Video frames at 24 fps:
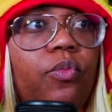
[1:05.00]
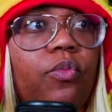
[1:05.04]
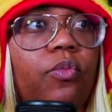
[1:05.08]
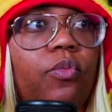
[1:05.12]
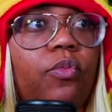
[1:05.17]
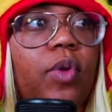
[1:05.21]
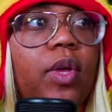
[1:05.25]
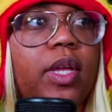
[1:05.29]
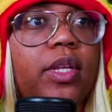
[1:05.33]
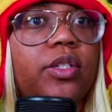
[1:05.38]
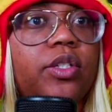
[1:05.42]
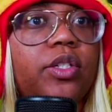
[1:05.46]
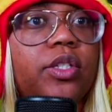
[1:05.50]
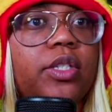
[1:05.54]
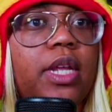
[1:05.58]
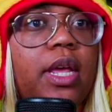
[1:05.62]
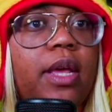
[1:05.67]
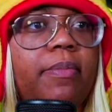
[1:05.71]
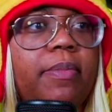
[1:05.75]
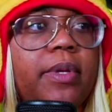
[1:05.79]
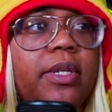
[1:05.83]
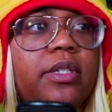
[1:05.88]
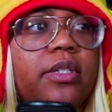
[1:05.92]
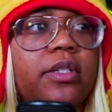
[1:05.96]
What just
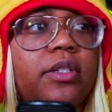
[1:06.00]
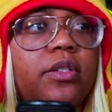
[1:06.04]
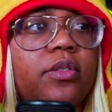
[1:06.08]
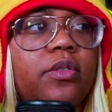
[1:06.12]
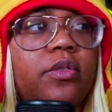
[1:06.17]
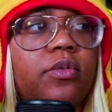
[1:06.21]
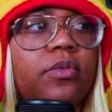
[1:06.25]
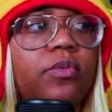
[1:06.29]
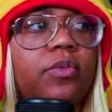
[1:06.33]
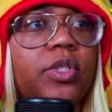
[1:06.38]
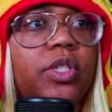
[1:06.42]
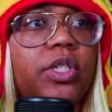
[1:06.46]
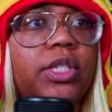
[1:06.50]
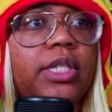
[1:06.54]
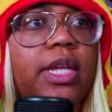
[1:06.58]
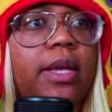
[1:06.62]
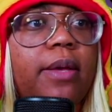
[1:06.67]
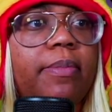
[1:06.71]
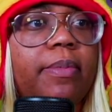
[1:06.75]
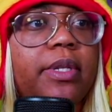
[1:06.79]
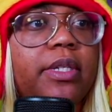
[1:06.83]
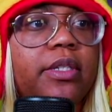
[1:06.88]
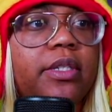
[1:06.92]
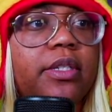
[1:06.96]
happened? What just
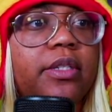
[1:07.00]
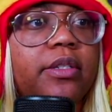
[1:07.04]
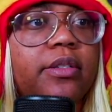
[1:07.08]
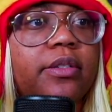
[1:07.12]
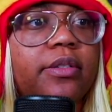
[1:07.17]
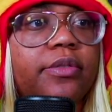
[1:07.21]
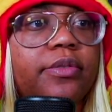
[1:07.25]
happened?